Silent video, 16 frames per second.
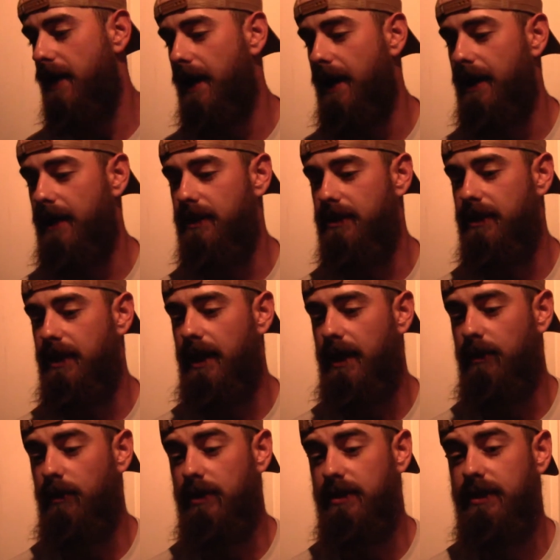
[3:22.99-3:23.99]
as I
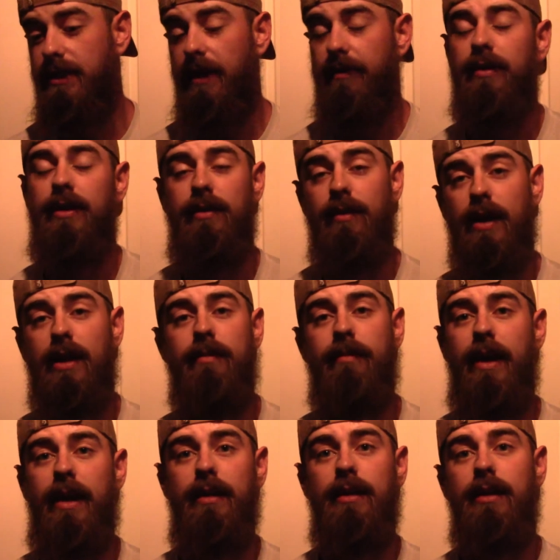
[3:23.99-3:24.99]
would definitely
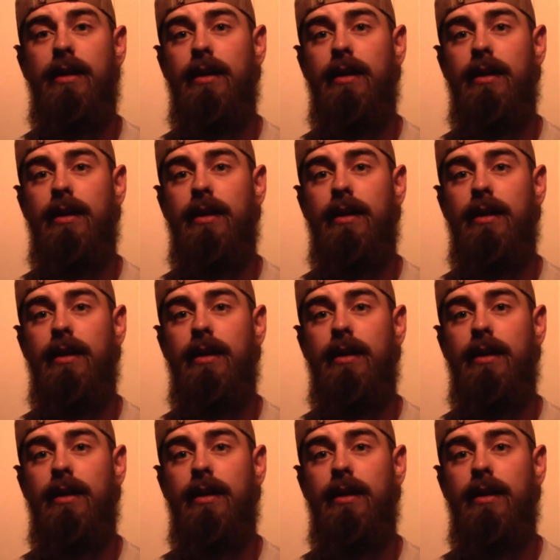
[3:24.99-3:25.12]
recommend